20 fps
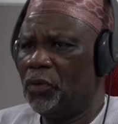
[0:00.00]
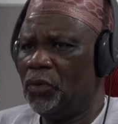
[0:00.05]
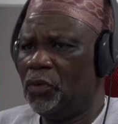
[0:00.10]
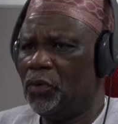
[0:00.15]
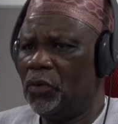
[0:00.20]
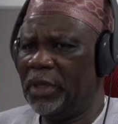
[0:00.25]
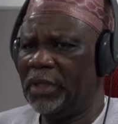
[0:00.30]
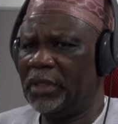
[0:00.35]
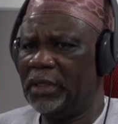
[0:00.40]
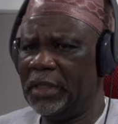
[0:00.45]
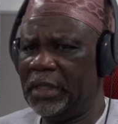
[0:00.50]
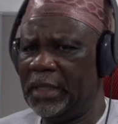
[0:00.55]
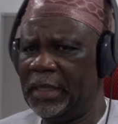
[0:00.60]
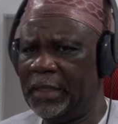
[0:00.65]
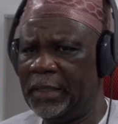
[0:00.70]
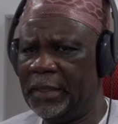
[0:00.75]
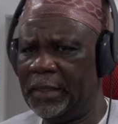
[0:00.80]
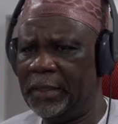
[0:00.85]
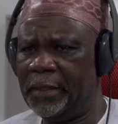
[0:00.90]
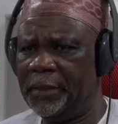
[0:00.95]

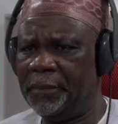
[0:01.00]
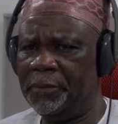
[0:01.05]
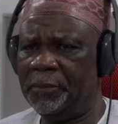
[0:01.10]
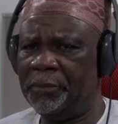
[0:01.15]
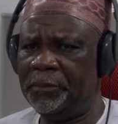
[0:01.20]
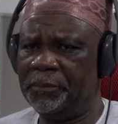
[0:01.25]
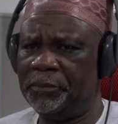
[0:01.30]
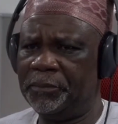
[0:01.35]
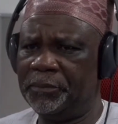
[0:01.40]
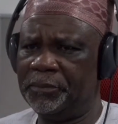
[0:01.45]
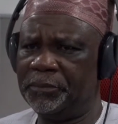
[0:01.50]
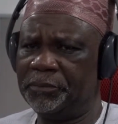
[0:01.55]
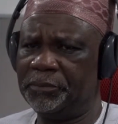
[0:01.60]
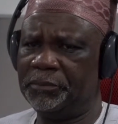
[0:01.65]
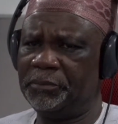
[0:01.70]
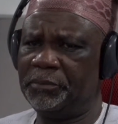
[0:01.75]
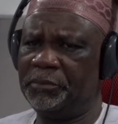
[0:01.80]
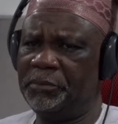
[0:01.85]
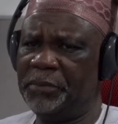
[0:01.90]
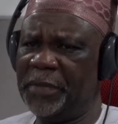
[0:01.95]
Well,
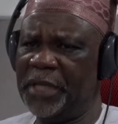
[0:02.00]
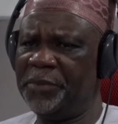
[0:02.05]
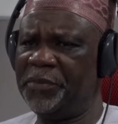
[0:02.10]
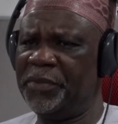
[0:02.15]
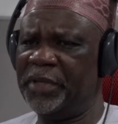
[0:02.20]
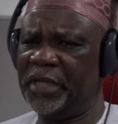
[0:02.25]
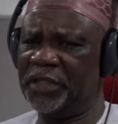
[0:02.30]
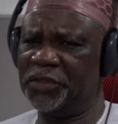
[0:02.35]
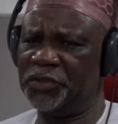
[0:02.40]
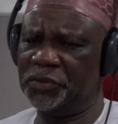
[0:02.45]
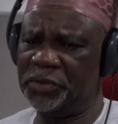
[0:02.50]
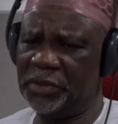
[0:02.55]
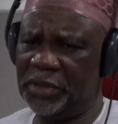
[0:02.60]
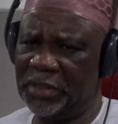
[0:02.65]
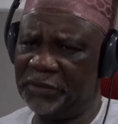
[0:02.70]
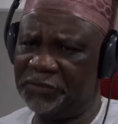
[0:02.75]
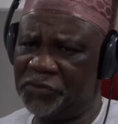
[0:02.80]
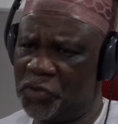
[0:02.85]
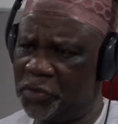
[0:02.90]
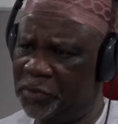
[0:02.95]
maybe I should
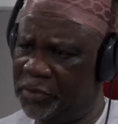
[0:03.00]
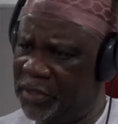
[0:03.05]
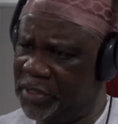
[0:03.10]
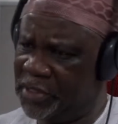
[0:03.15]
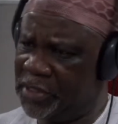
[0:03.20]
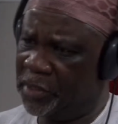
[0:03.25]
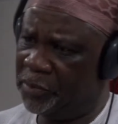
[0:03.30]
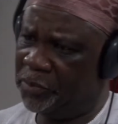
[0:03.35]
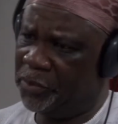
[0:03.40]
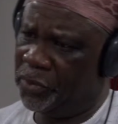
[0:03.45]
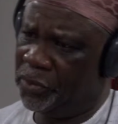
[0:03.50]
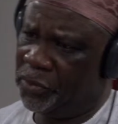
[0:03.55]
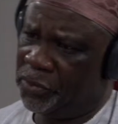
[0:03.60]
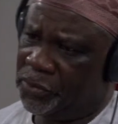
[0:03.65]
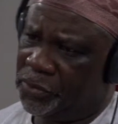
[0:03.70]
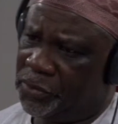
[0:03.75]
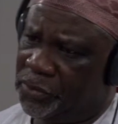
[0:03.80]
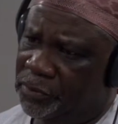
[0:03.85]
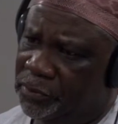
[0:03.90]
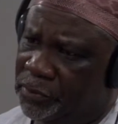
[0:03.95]
give some
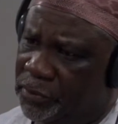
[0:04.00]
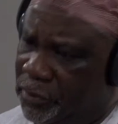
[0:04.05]
examples.